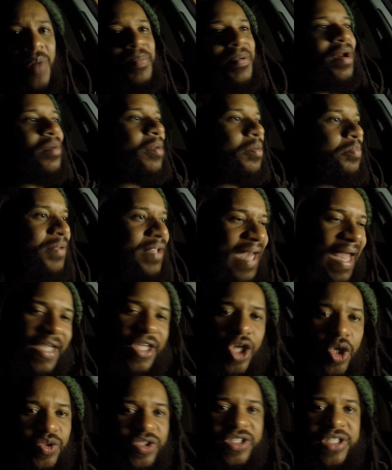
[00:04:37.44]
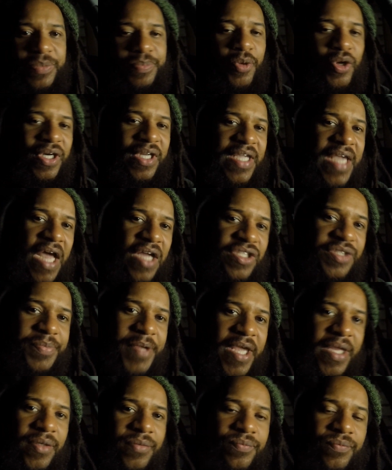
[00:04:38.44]
up and I'm gonna be like, yo, sleep on the couch,
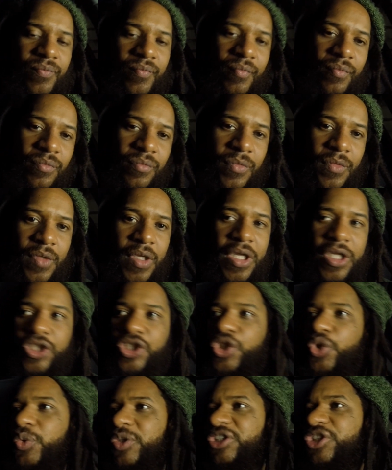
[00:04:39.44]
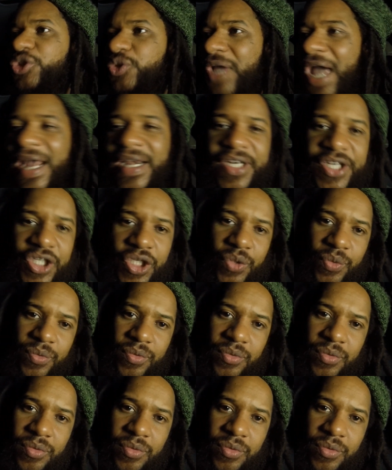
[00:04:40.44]
man. Do what you gotta do.